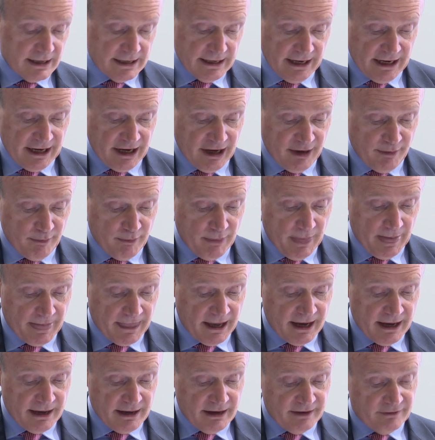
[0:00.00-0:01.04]

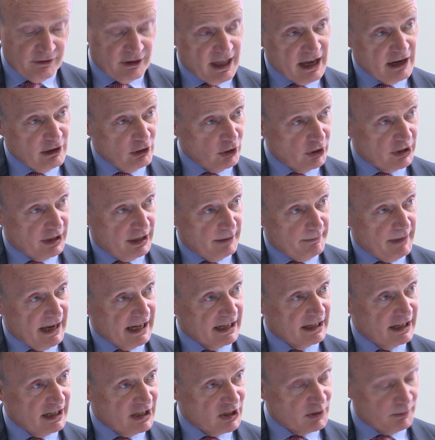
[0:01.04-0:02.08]
If you then look at the
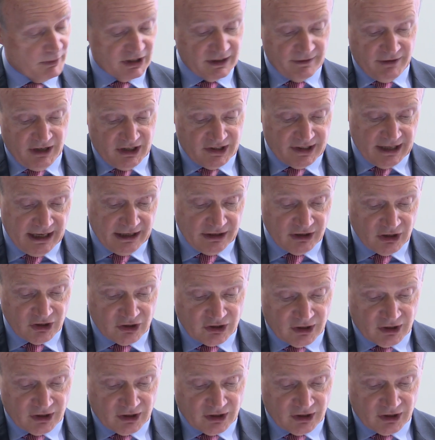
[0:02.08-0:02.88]
banking specific standards,